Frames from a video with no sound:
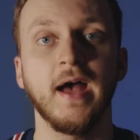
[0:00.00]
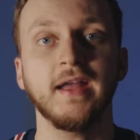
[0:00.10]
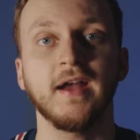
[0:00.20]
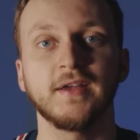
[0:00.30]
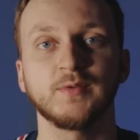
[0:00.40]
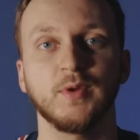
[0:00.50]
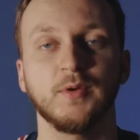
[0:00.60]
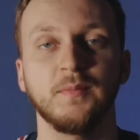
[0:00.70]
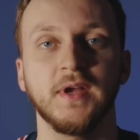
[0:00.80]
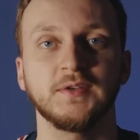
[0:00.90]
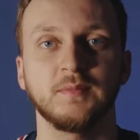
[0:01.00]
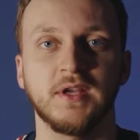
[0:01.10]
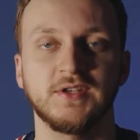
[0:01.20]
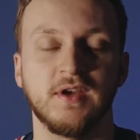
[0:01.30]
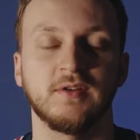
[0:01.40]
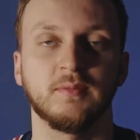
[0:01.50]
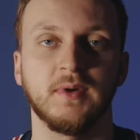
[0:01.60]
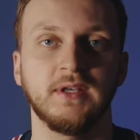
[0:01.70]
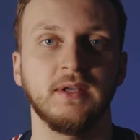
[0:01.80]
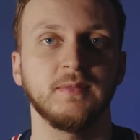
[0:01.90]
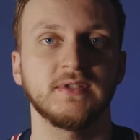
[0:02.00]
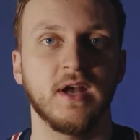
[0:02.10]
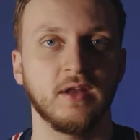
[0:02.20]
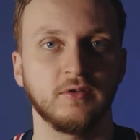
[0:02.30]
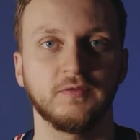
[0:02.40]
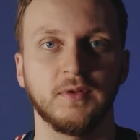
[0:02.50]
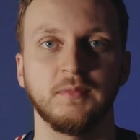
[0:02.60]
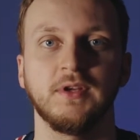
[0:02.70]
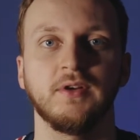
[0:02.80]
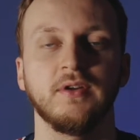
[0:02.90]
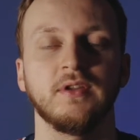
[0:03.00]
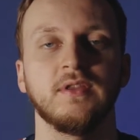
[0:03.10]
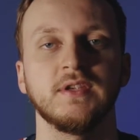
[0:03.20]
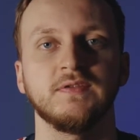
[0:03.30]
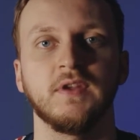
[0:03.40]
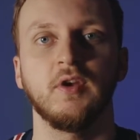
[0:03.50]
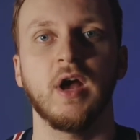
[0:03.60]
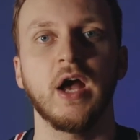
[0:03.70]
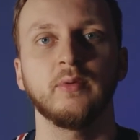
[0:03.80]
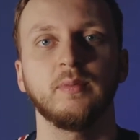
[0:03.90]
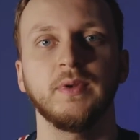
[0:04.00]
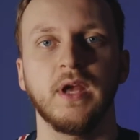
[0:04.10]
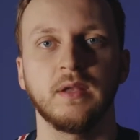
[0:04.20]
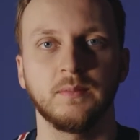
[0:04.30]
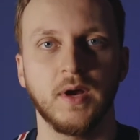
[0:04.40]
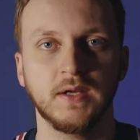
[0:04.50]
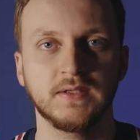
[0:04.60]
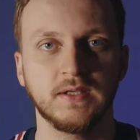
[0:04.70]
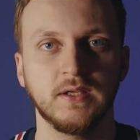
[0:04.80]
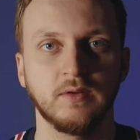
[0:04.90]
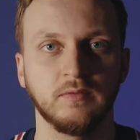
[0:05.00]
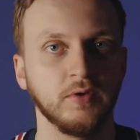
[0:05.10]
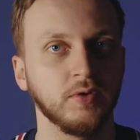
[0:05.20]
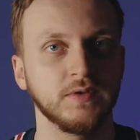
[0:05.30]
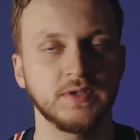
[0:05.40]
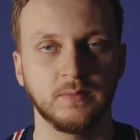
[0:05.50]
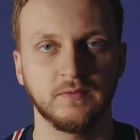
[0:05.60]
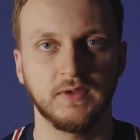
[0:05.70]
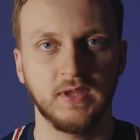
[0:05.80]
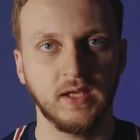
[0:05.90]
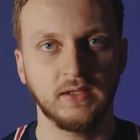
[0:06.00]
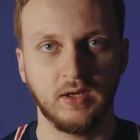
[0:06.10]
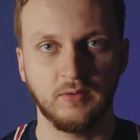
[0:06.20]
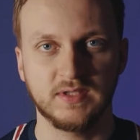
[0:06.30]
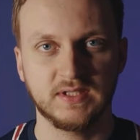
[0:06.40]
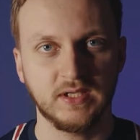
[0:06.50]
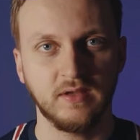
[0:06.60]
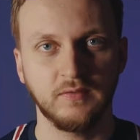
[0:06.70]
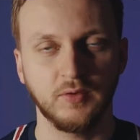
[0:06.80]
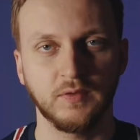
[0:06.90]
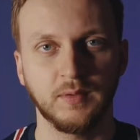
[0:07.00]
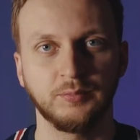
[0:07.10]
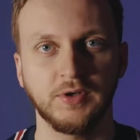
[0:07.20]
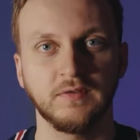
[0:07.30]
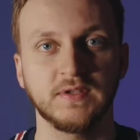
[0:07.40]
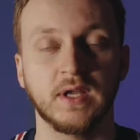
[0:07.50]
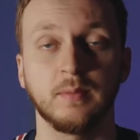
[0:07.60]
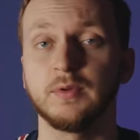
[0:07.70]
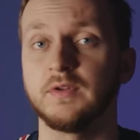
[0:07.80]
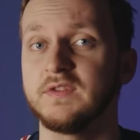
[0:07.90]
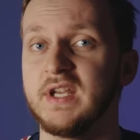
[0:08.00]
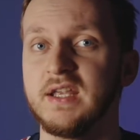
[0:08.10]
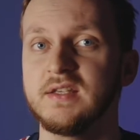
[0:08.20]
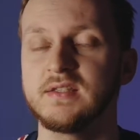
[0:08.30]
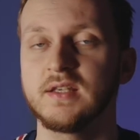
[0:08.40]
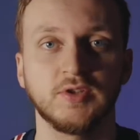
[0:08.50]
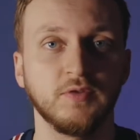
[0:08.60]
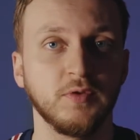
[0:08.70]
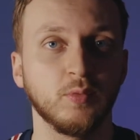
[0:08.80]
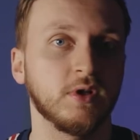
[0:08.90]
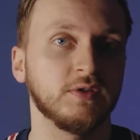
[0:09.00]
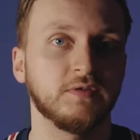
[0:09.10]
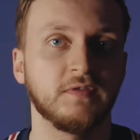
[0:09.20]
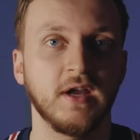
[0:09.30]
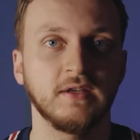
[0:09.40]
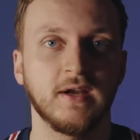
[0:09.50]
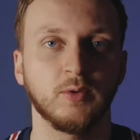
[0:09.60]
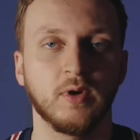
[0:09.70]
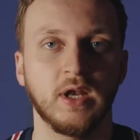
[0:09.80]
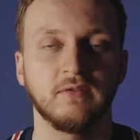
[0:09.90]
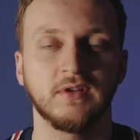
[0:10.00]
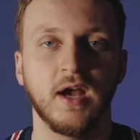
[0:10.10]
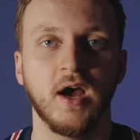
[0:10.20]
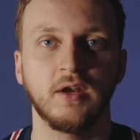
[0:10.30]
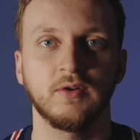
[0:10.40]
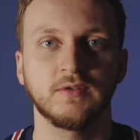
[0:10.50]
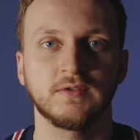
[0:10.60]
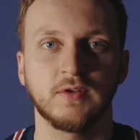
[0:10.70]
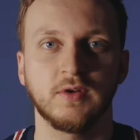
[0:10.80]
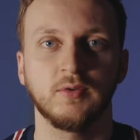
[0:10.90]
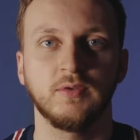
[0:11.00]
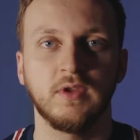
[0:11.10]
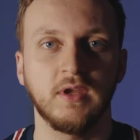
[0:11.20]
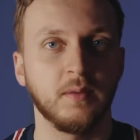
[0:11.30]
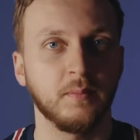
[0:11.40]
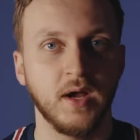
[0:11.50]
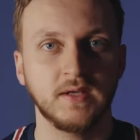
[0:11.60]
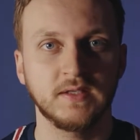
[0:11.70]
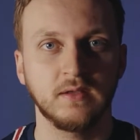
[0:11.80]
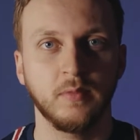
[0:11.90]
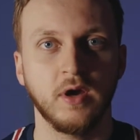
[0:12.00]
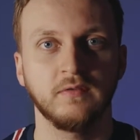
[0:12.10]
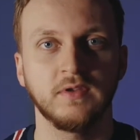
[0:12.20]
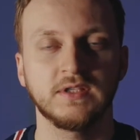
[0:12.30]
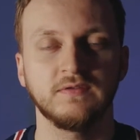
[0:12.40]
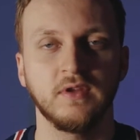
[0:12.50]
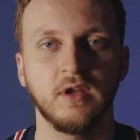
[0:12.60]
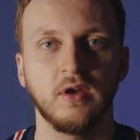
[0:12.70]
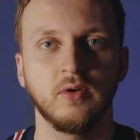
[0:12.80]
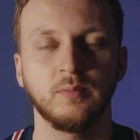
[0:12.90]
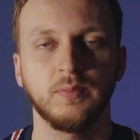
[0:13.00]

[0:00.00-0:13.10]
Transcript: Hi guys, welcome back to my channel. My name is Arko Flamingo, and in this video I will be unboxing and reviewing some of the tech that I received over the previous couple of days. So if you want to find out what I've got and also the unboxing part of this video,